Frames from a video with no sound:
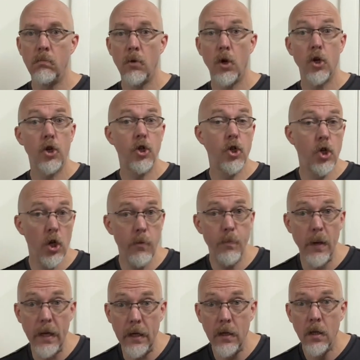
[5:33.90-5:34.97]
should
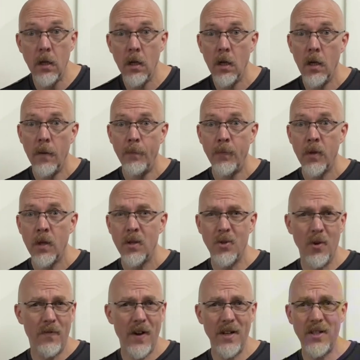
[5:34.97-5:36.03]
be. So
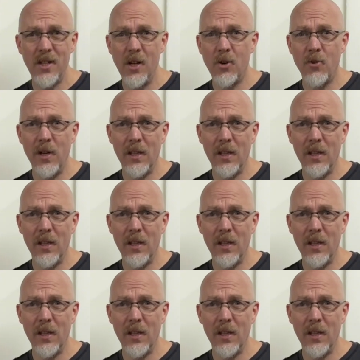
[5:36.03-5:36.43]
if I see a green